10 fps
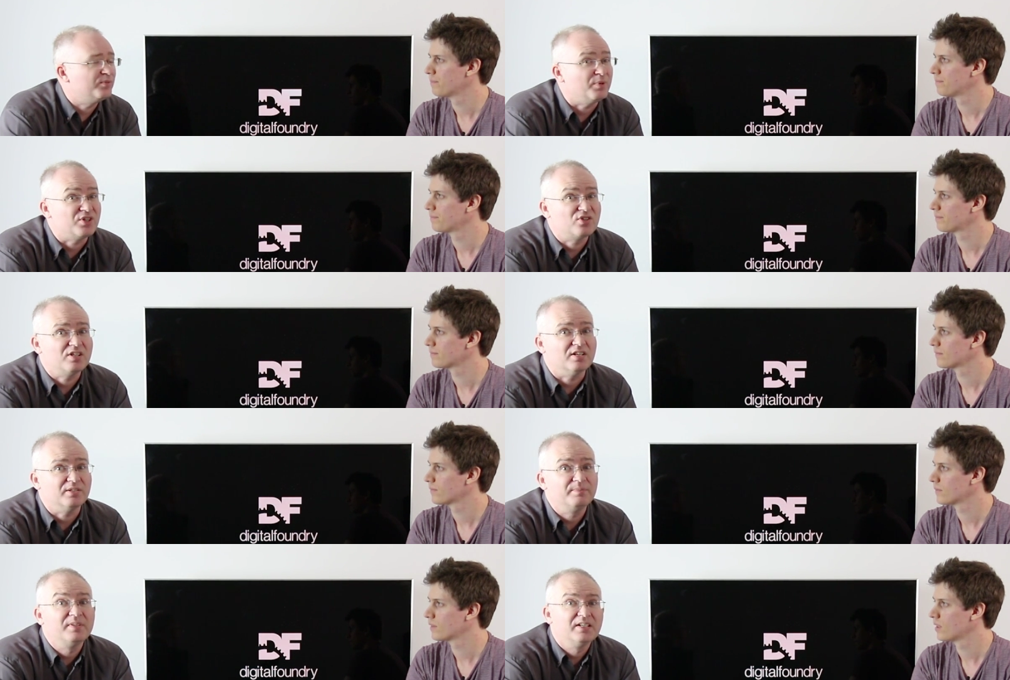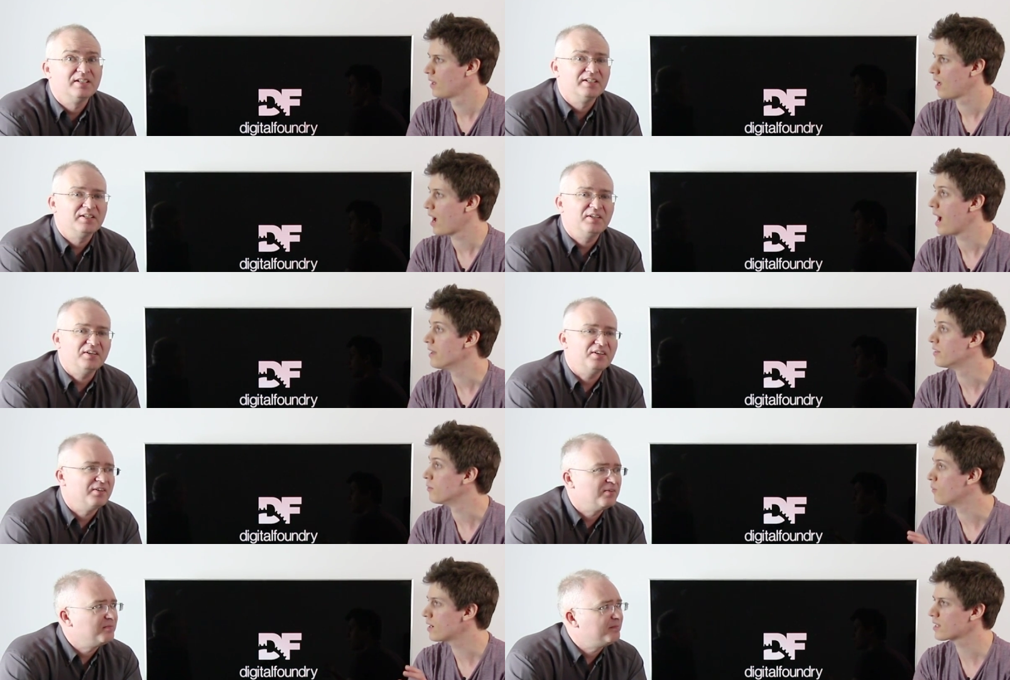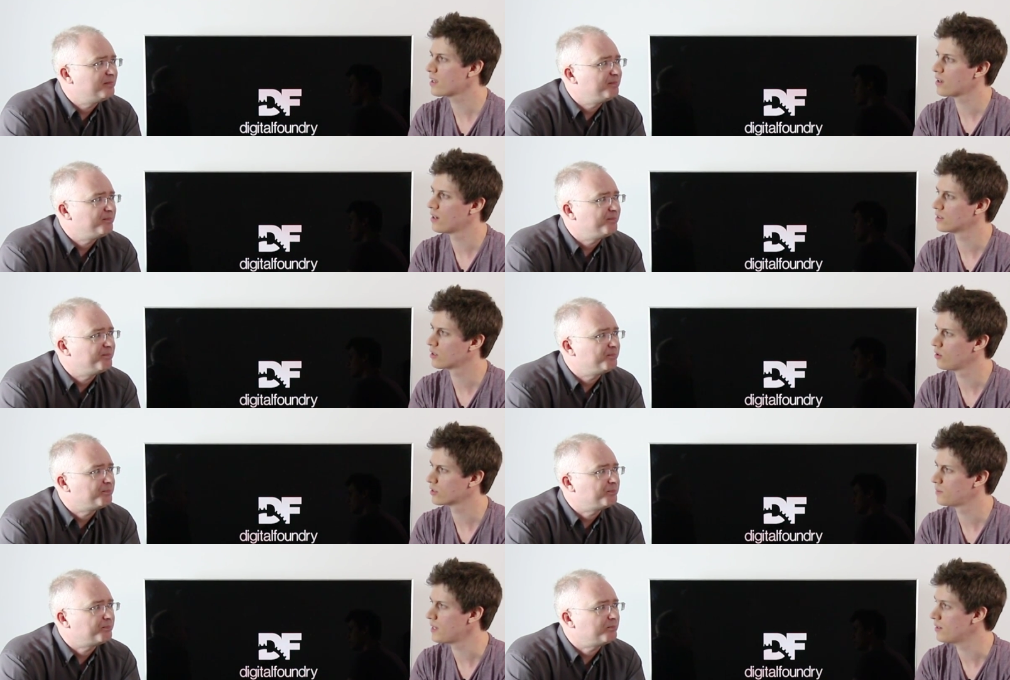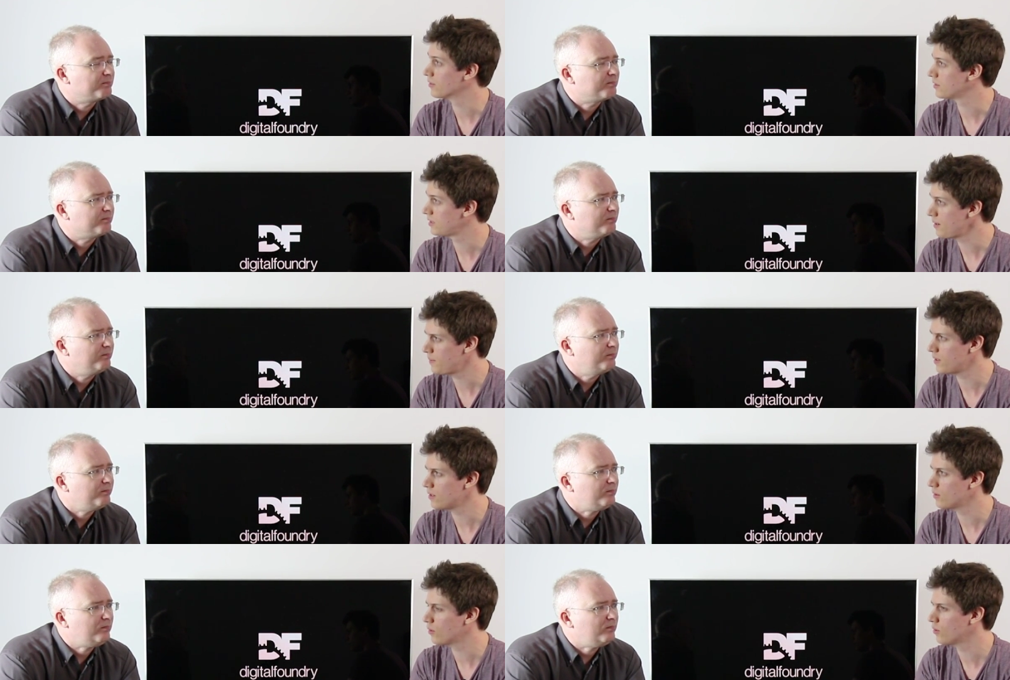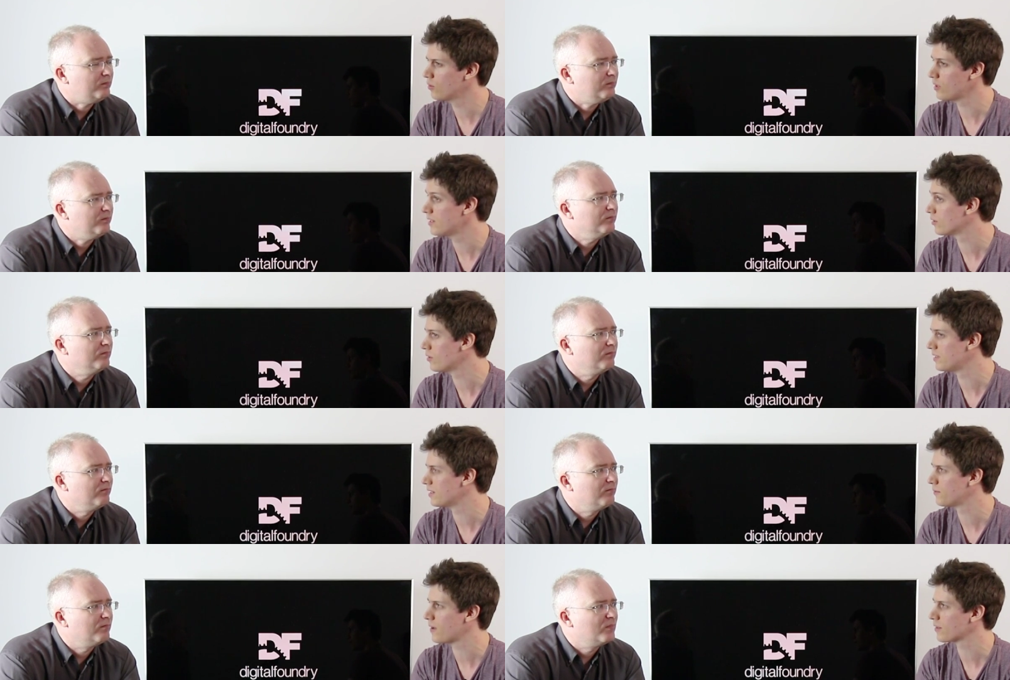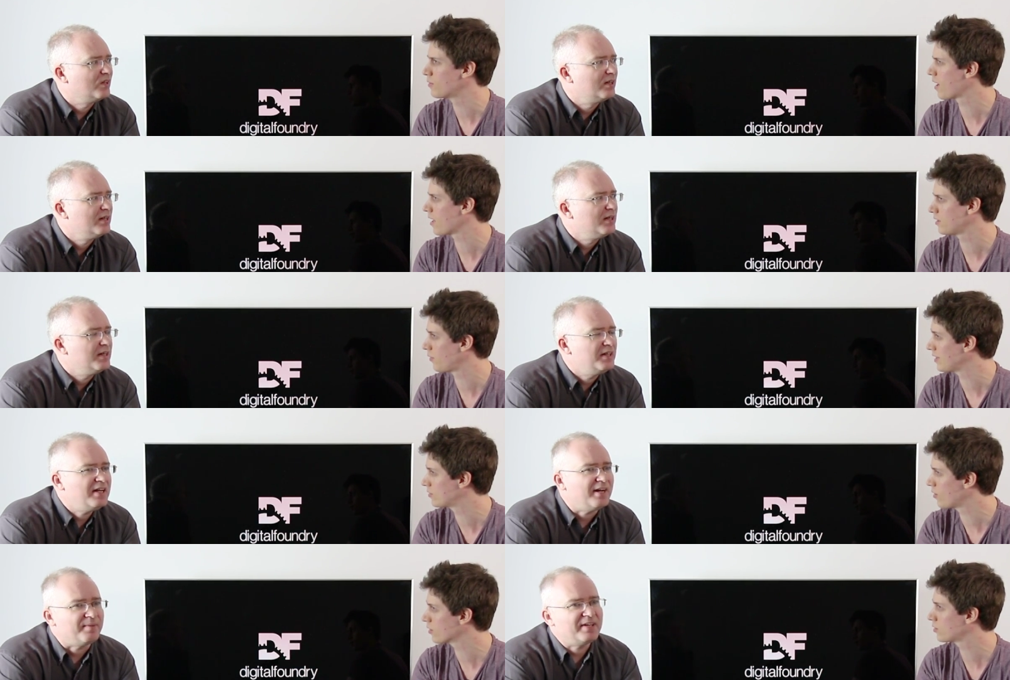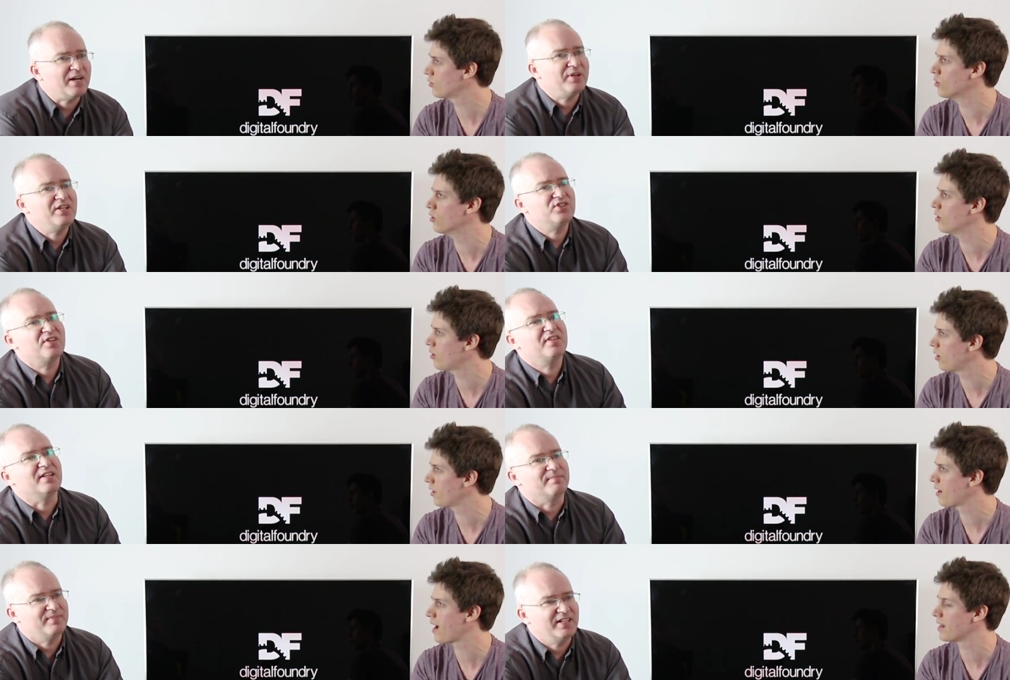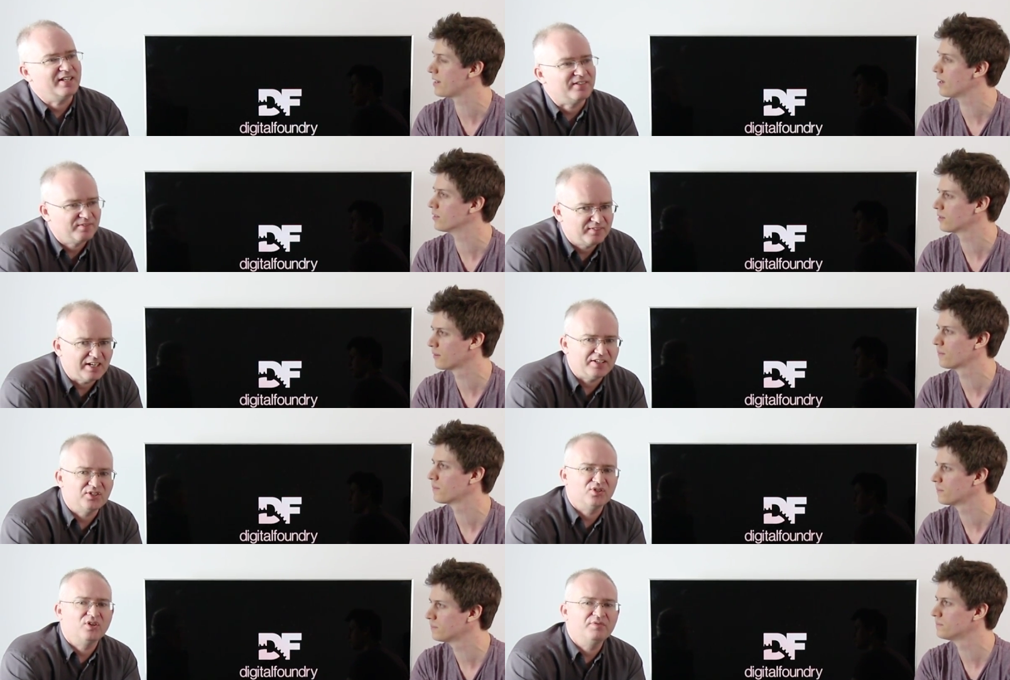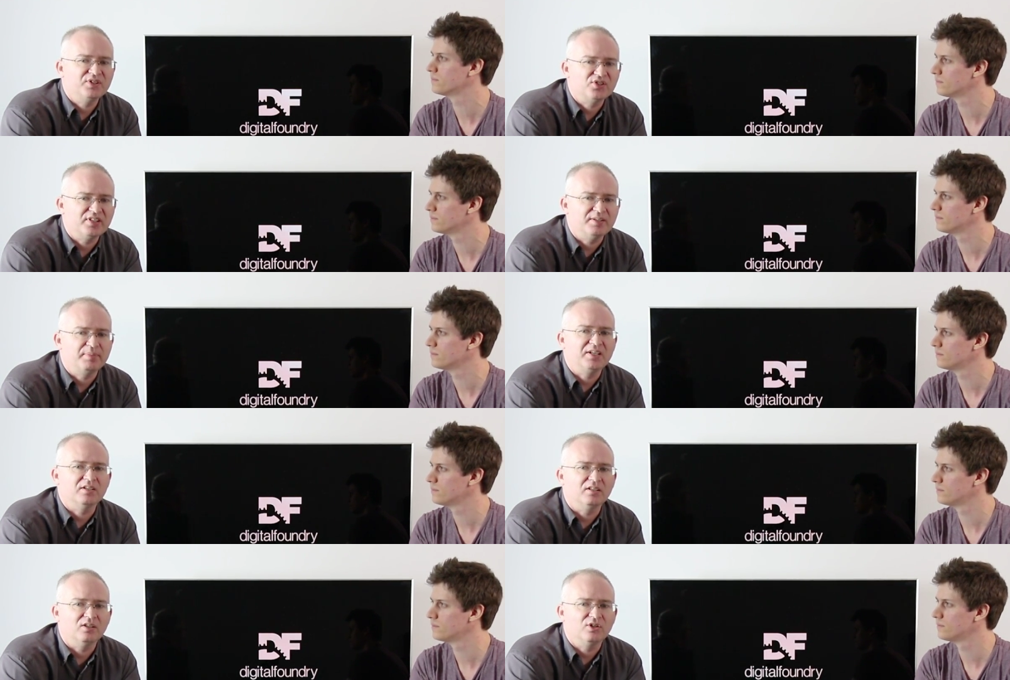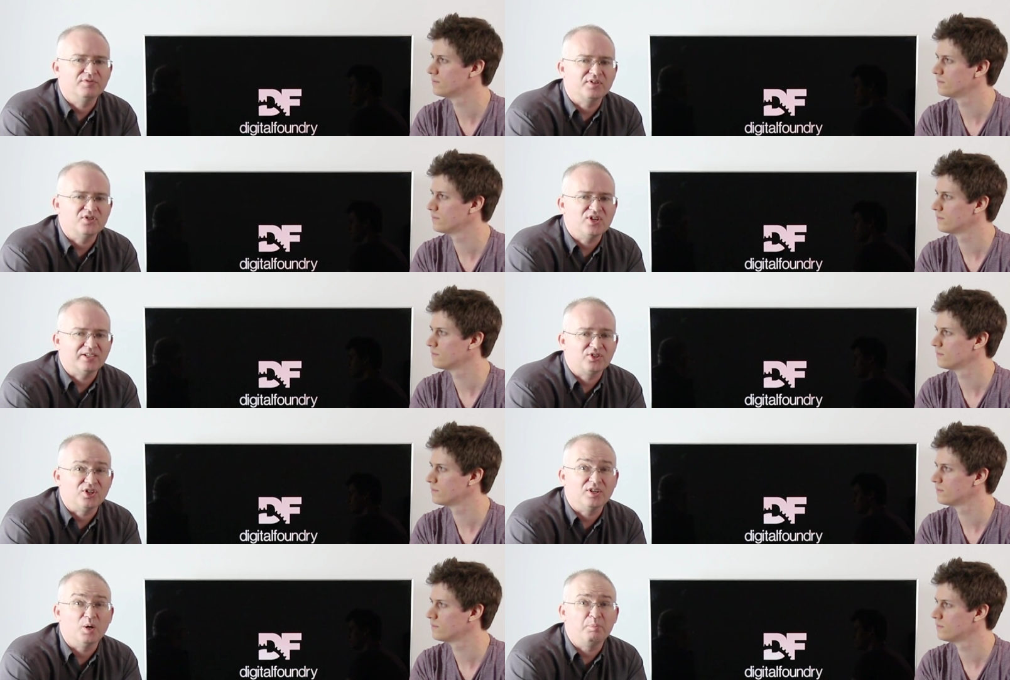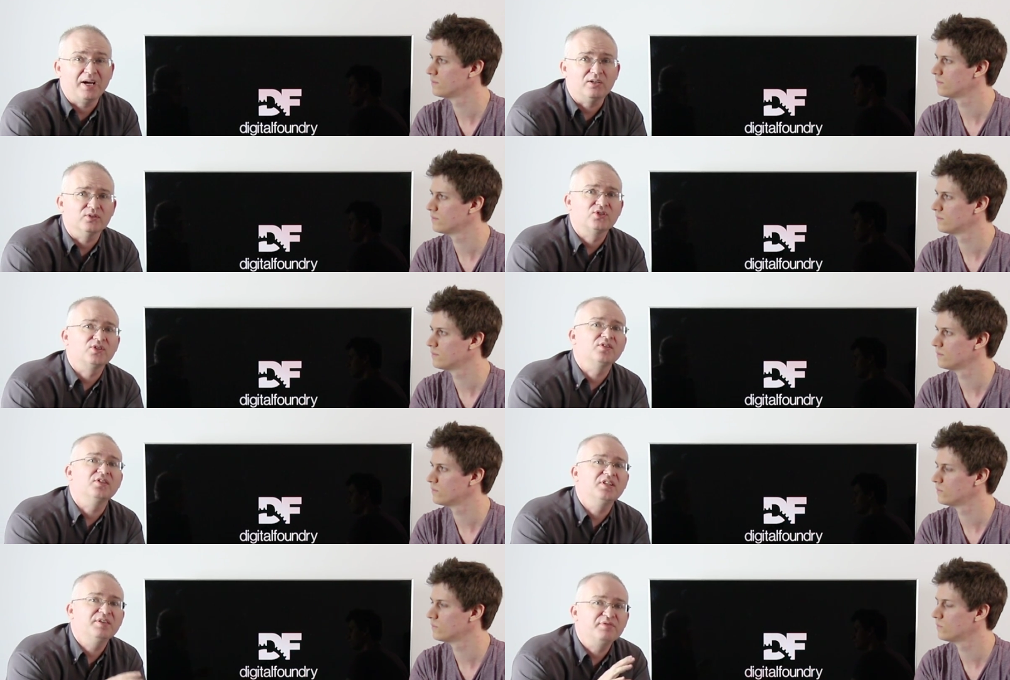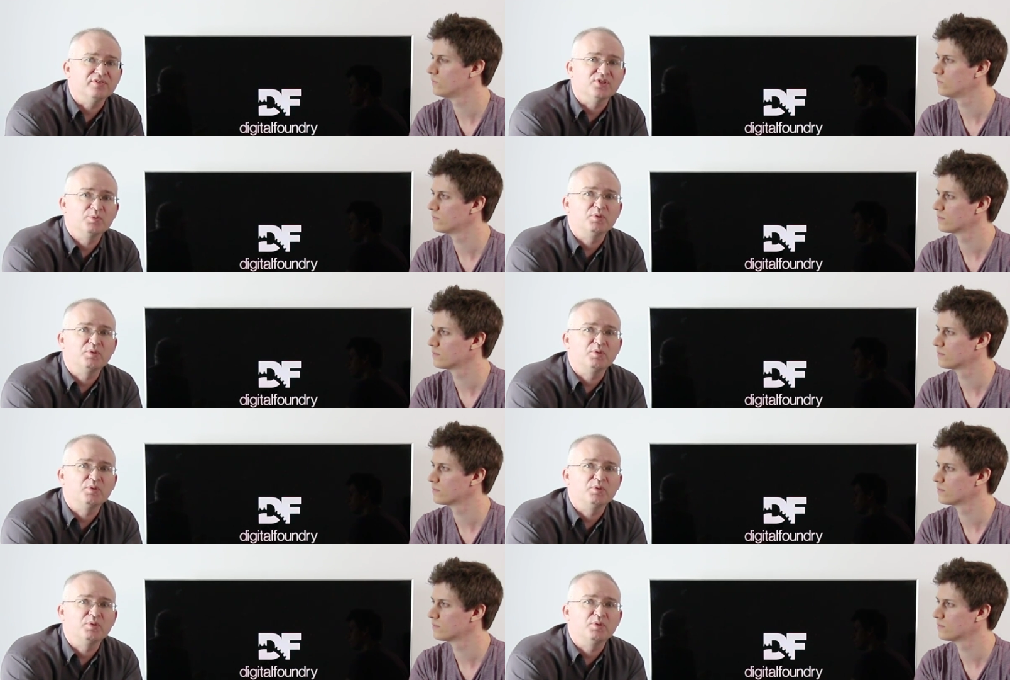Speaker 1: which, you know. And the one gigahertz clock speed on the C P U or is always in effect regardless of
Speaker 2: its yeah. docked now, or here's the thing. handheld. Yeah. Now, there's obviously been a lot of conjecture about the difference